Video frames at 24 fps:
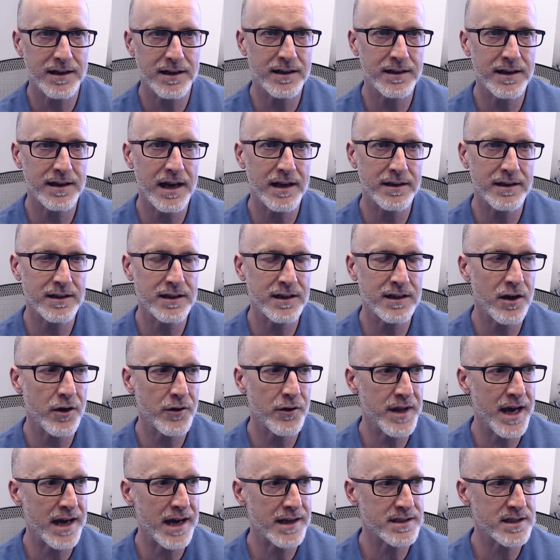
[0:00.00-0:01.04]
And then,
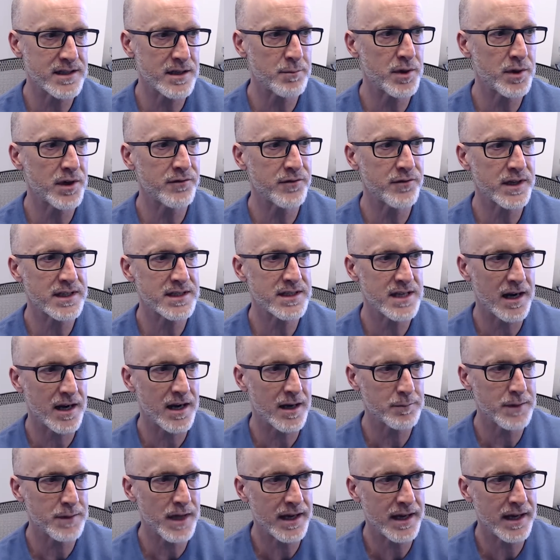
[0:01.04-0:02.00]
that's the perfect setup.